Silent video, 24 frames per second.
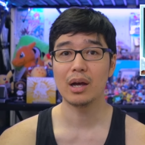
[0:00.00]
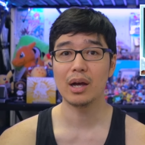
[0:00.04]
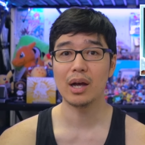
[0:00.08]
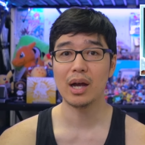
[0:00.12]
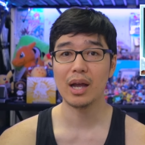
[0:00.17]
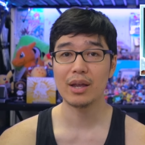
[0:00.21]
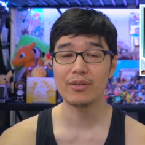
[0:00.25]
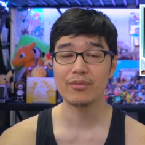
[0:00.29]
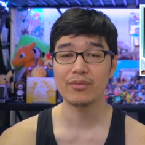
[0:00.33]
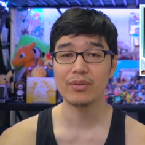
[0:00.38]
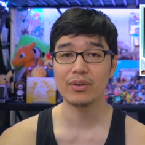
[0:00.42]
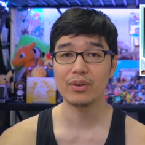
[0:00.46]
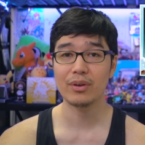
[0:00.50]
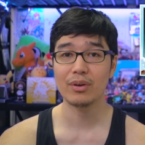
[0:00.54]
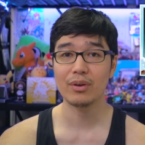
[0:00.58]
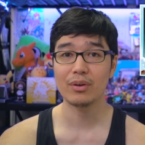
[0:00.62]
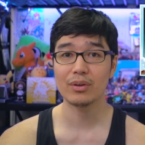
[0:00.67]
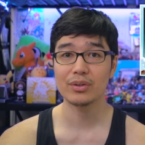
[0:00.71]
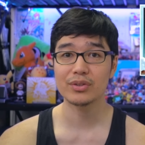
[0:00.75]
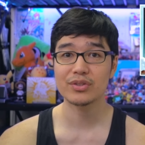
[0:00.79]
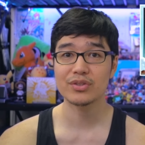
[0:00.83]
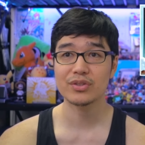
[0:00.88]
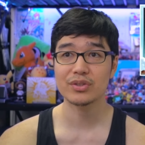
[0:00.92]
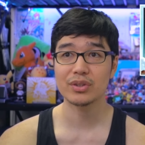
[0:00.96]
I
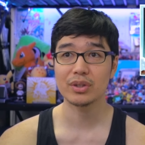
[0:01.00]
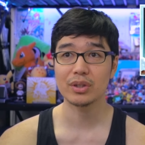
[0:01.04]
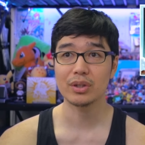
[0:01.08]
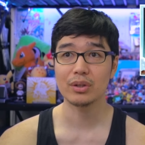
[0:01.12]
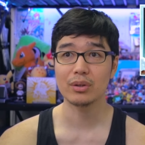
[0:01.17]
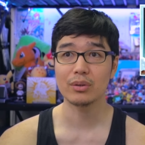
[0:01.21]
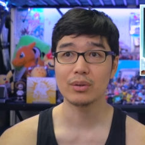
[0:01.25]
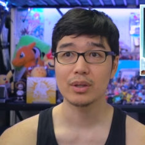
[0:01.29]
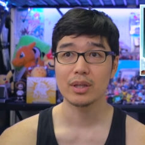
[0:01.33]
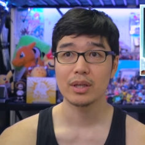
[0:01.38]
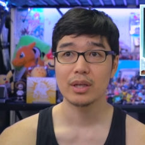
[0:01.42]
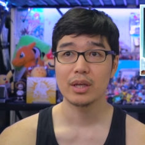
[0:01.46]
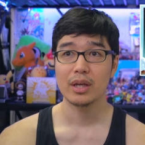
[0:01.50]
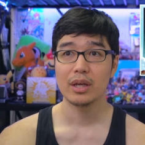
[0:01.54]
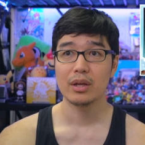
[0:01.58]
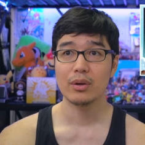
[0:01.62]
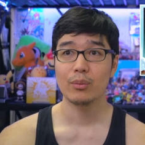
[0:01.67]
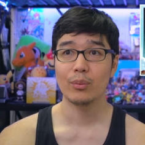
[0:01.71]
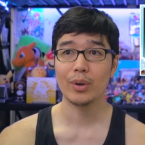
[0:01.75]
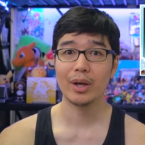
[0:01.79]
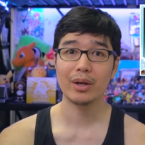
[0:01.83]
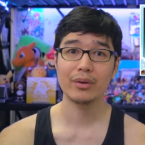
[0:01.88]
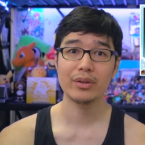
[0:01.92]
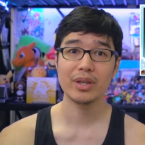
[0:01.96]
feel so
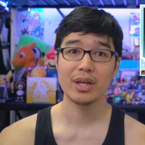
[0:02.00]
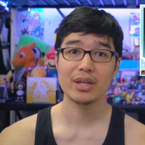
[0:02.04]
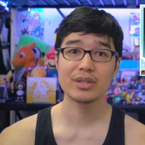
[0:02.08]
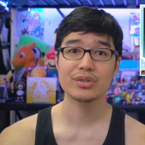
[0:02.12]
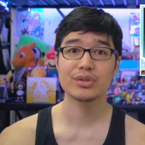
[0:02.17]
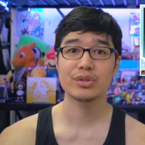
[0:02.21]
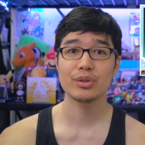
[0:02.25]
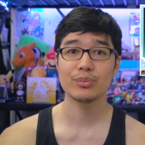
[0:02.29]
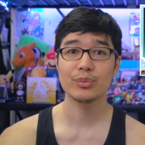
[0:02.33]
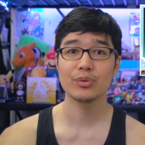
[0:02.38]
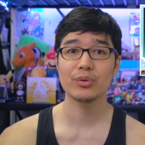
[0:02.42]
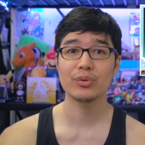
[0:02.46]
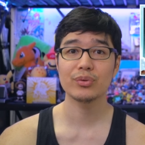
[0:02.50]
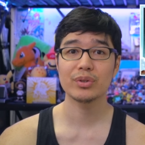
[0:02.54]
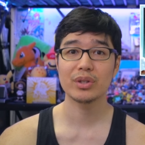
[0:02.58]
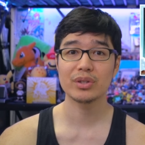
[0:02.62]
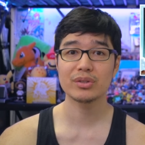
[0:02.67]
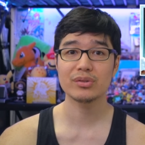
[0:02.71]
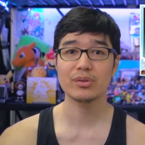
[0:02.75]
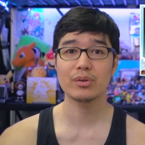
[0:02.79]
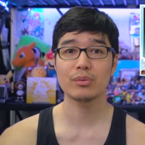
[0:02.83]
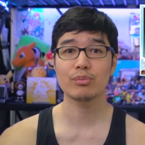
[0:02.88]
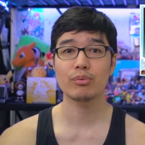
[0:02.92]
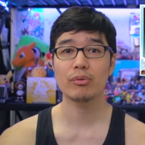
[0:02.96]
while yes, Sumeru
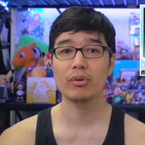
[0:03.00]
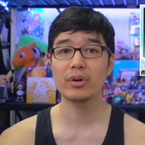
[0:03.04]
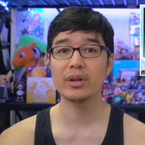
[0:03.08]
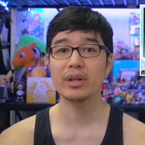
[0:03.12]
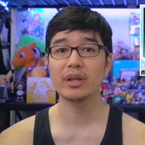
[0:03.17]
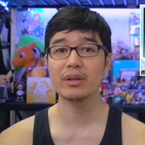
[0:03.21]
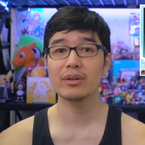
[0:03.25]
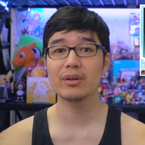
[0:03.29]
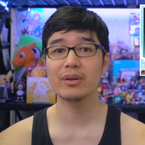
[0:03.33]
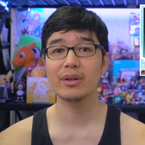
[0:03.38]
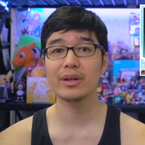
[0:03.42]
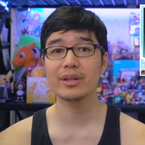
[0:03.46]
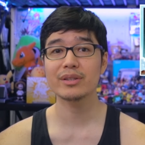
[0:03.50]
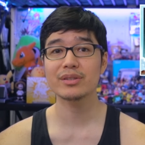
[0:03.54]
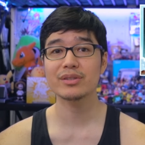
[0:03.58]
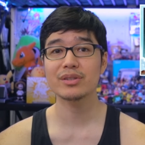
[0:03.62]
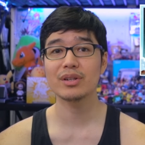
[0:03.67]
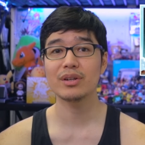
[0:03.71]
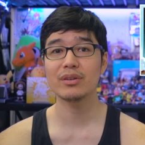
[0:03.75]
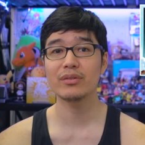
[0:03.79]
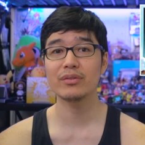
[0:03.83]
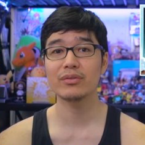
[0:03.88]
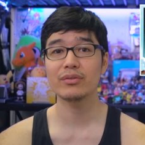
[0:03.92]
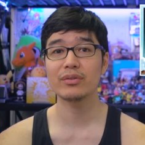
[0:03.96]
does look pretty and all that
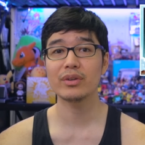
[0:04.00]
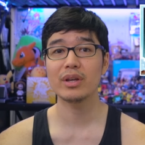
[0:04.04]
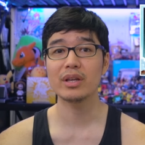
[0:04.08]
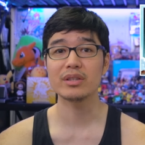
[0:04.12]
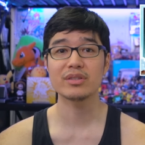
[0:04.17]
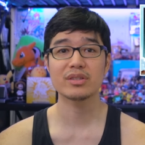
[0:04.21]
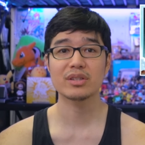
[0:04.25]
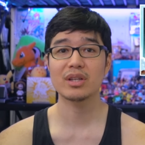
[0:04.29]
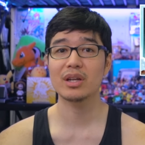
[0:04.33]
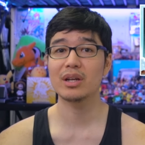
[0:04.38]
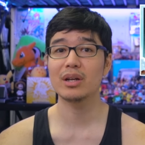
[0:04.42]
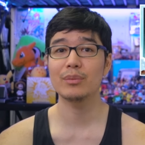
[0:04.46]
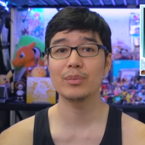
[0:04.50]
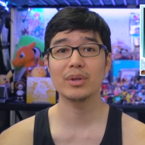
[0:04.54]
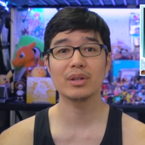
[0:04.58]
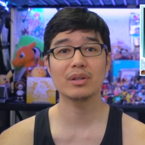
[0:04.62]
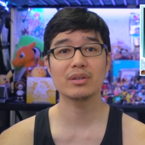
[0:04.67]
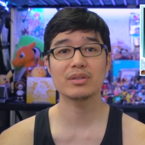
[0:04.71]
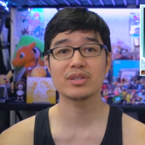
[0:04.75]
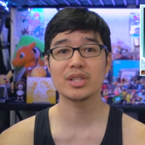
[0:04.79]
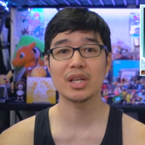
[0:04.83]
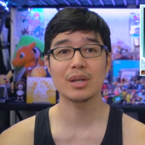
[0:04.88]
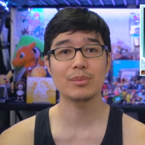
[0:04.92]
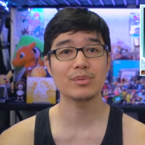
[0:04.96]
stuff, it's gonna be
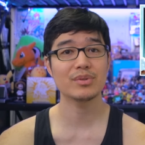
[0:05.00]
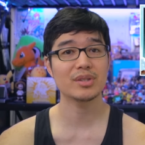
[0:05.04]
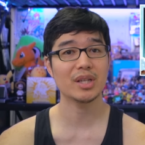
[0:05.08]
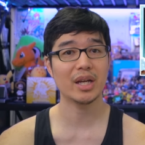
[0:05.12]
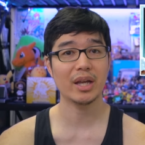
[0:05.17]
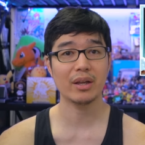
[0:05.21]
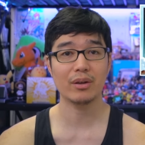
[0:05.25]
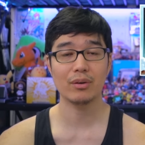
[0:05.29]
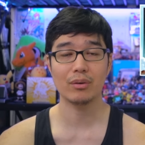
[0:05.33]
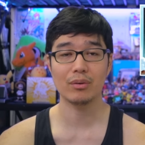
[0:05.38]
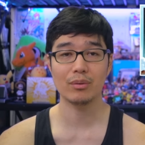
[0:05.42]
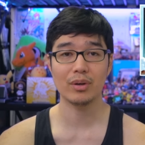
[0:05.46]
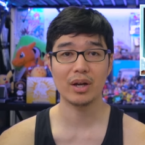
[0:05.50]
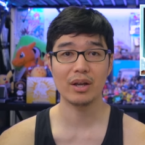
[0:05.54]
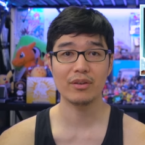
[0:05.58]
the same cycle.